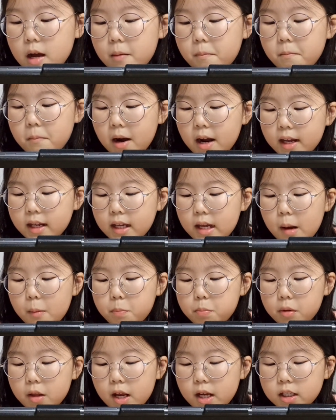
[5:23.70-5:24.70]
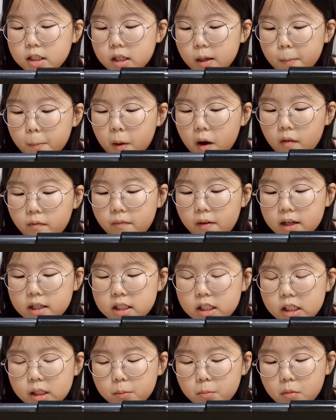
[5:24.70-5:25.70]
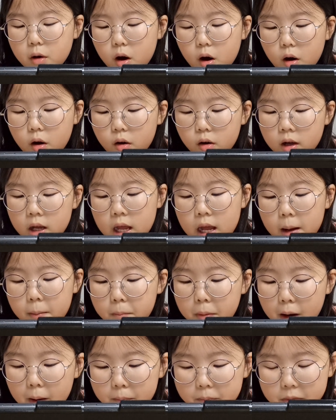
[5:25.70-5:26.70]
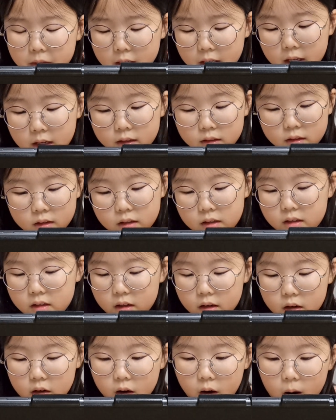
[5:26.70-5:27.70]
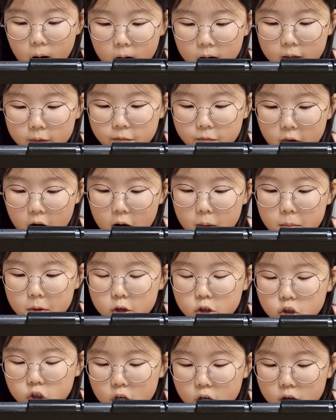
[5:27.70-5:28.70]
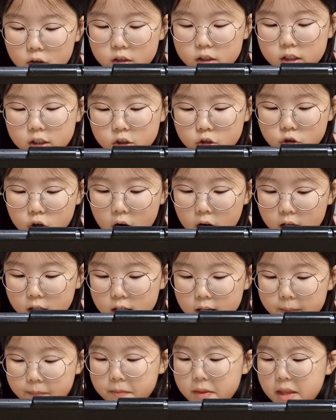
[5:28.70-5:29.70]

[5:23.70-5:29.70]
Micah placed a perfect small pumpkin on Farmer Jared's truck.